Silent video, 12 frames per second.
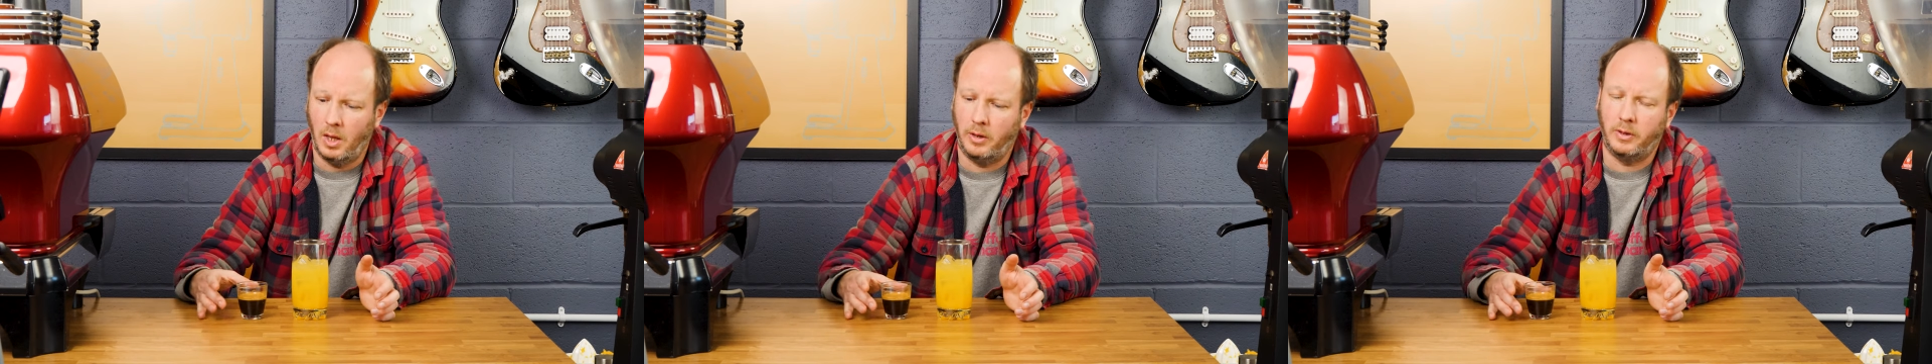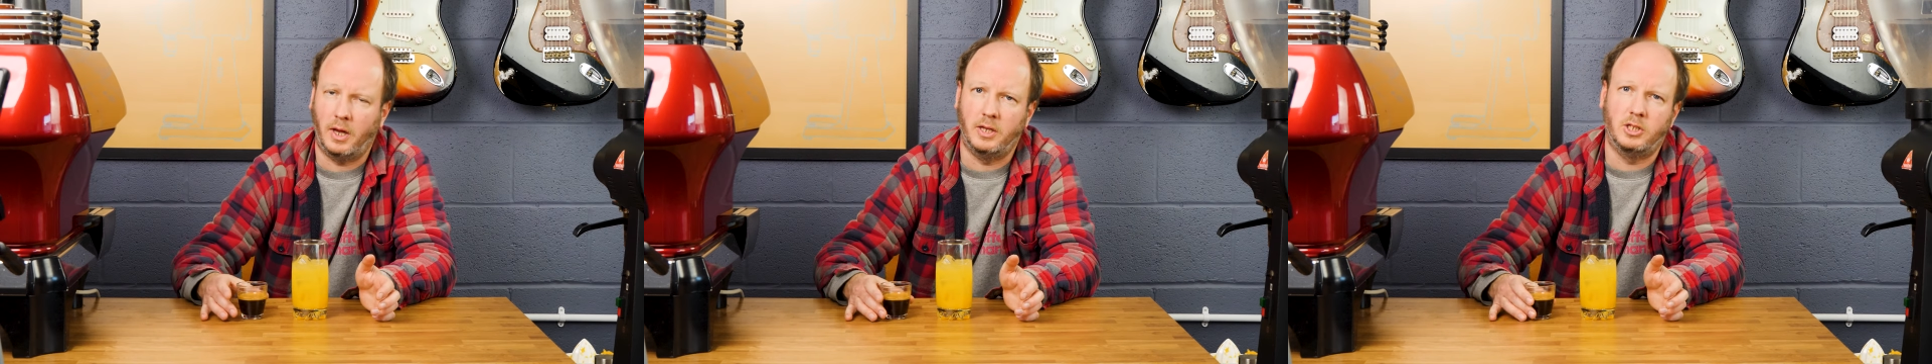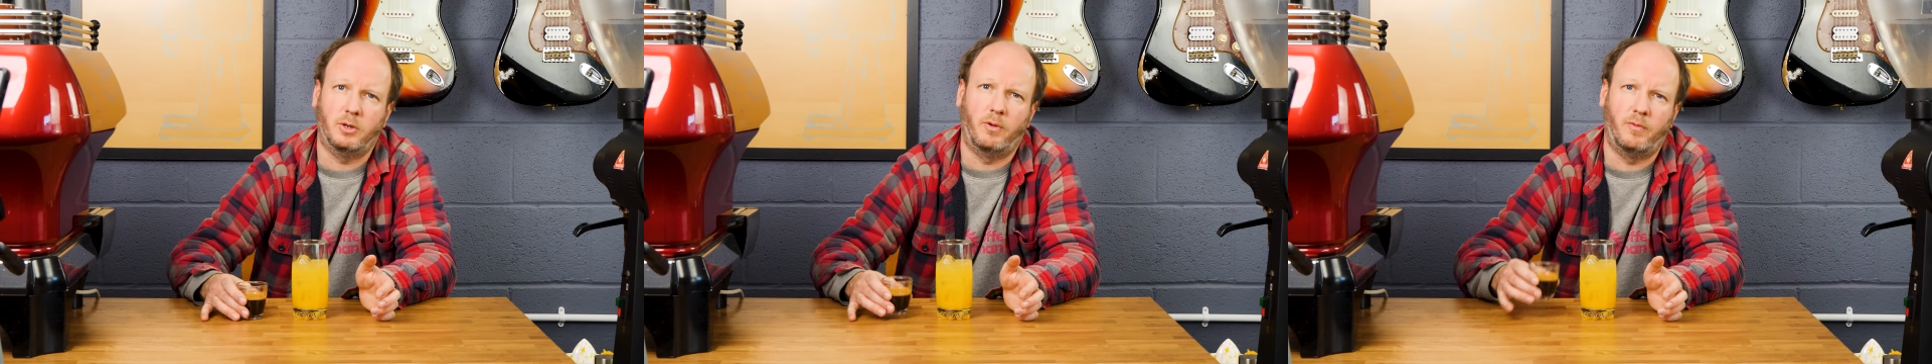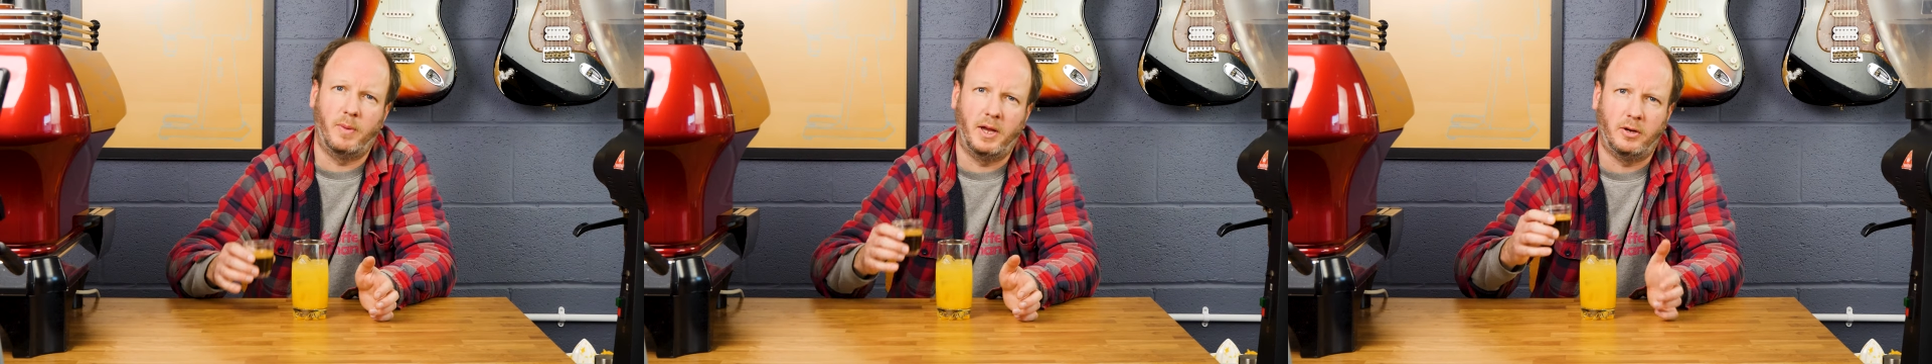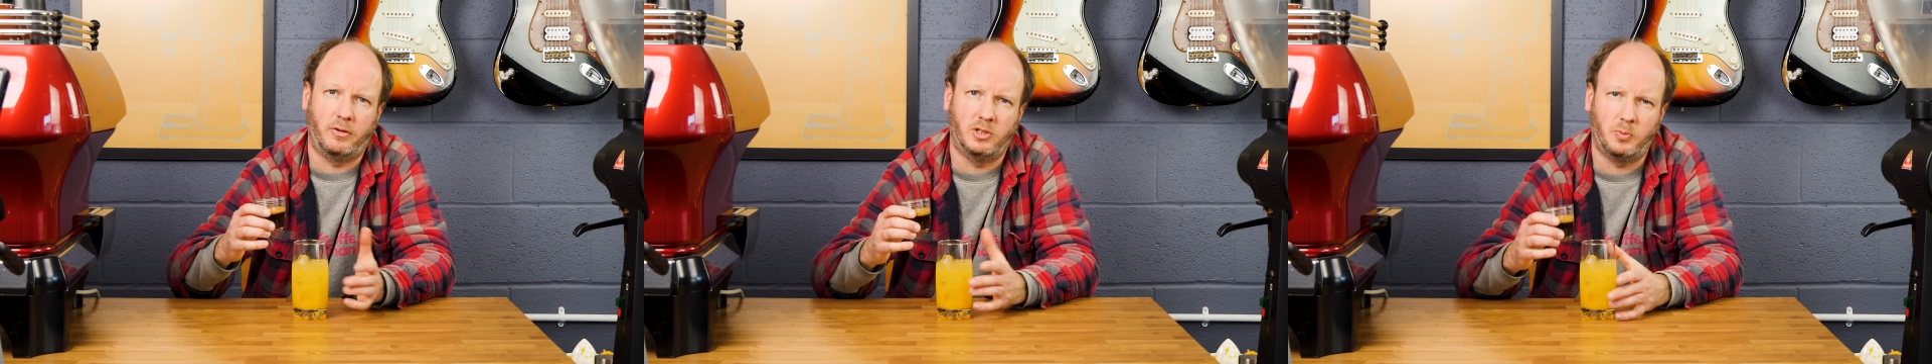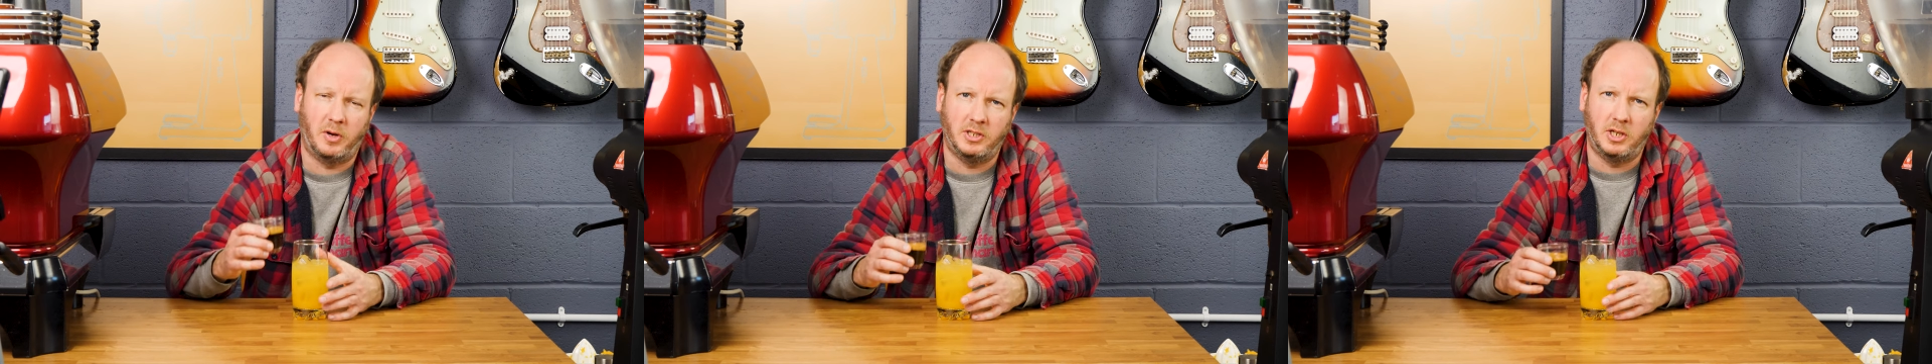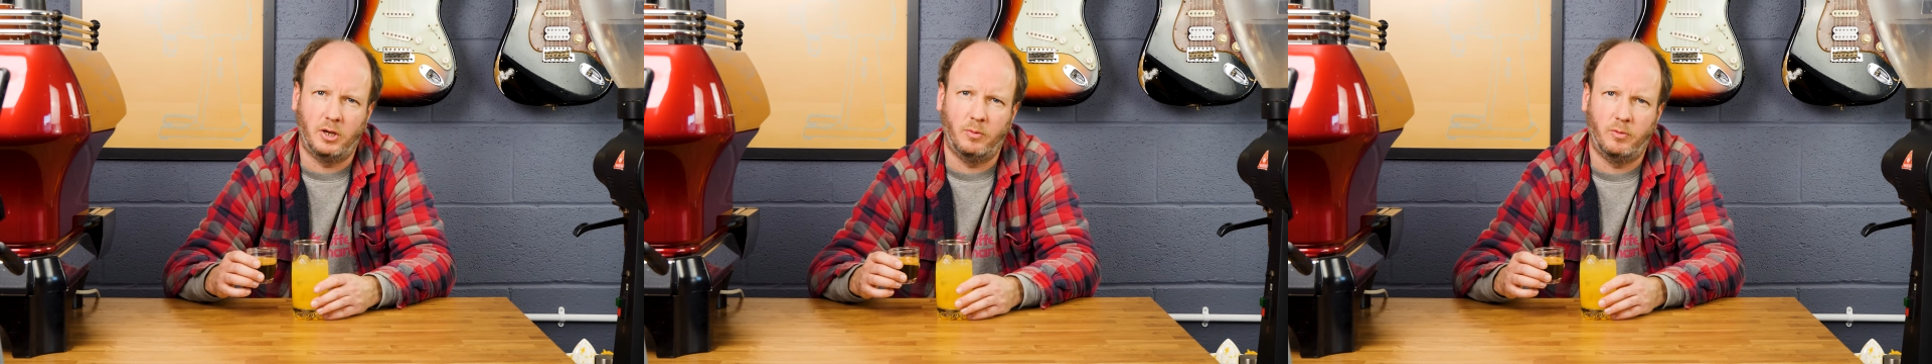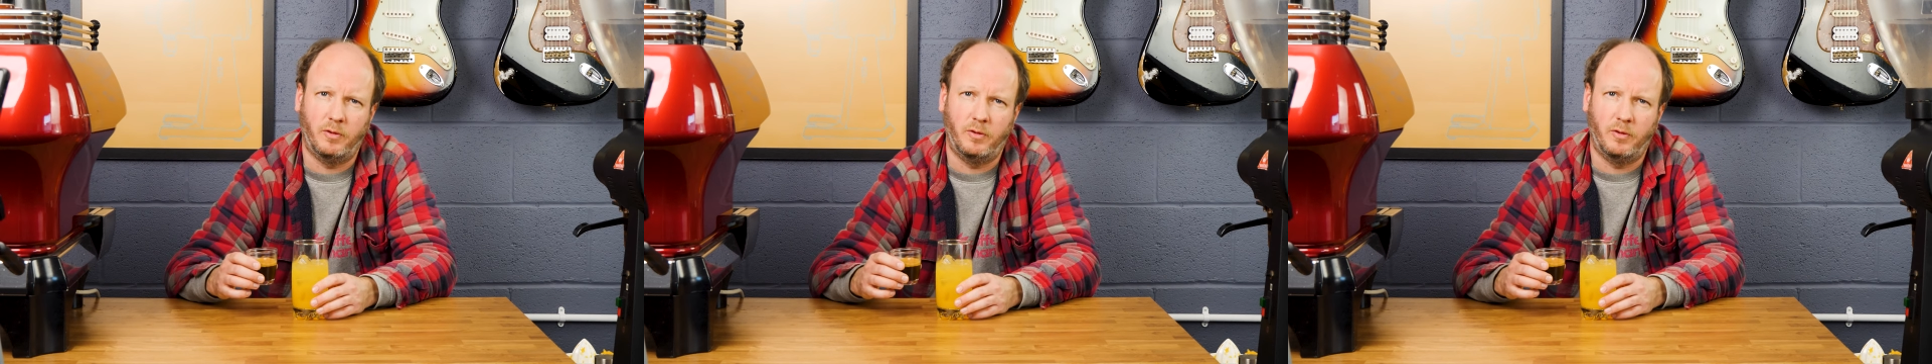Okay, so we've made our espresso,